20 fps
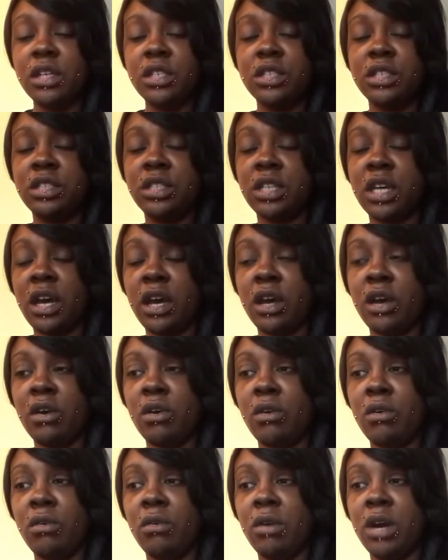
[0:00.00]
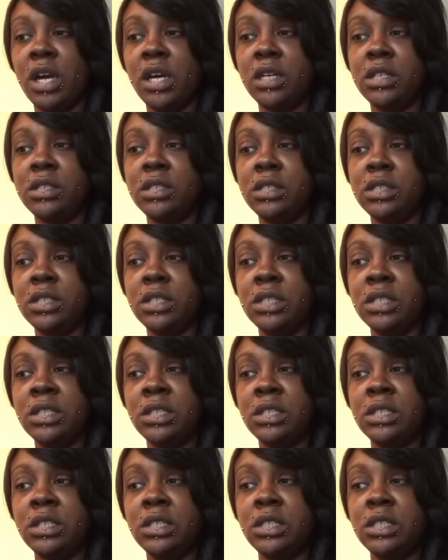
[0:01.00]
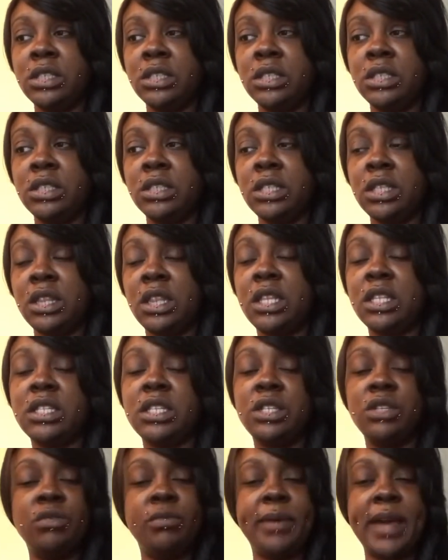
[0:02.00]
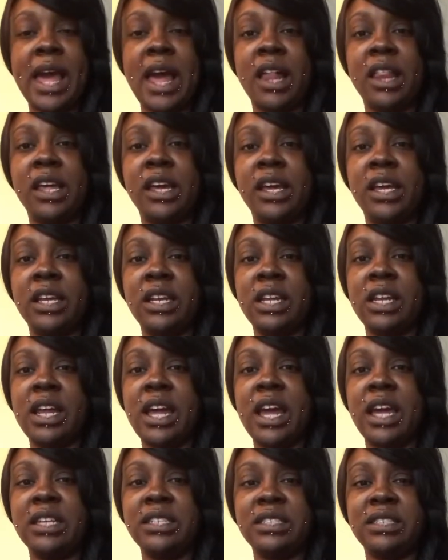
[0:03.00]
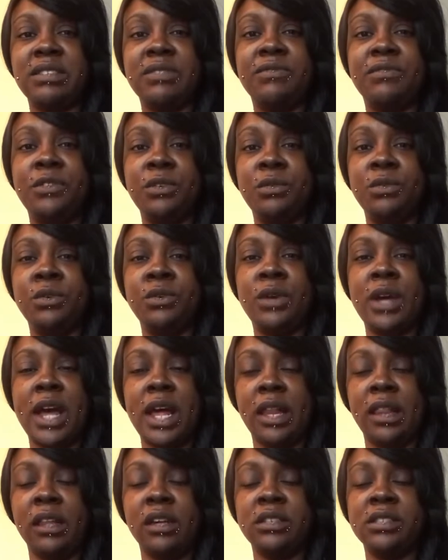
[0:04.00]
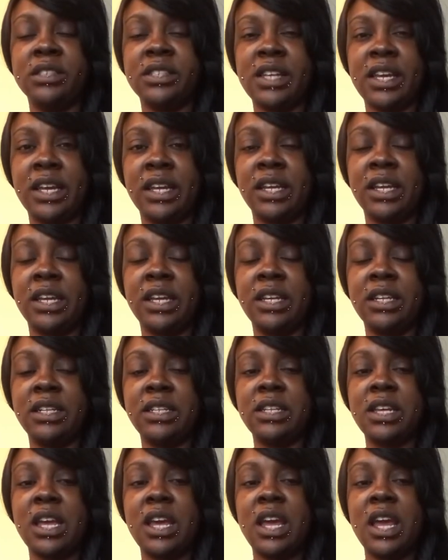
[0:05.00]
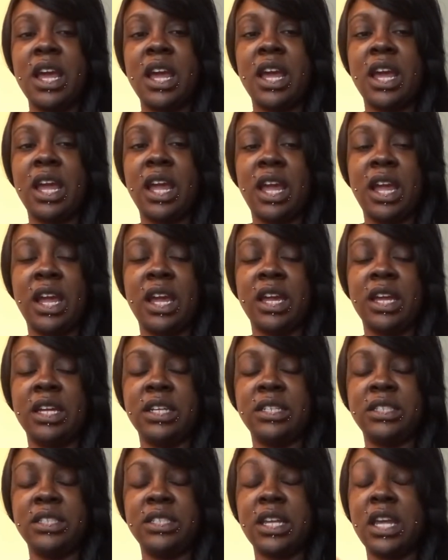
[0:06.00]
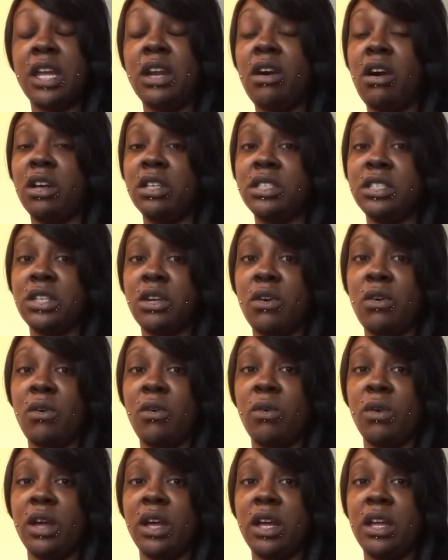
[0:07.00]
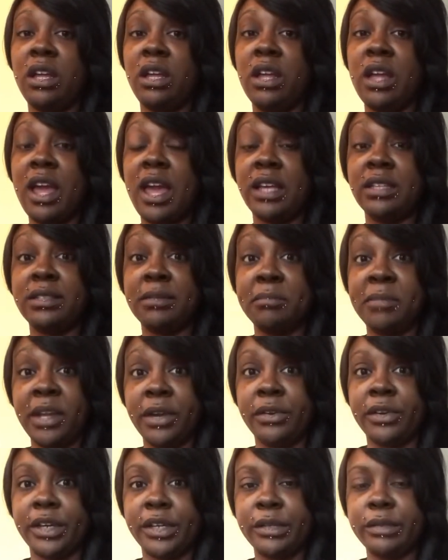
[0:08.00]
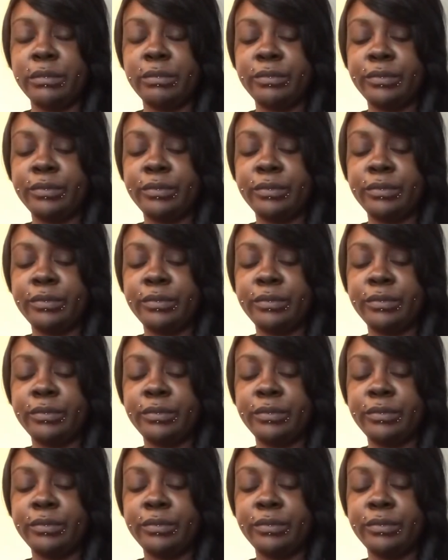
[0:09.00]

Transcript: So this new palette. It has a few new colors in it and it also has a mirror.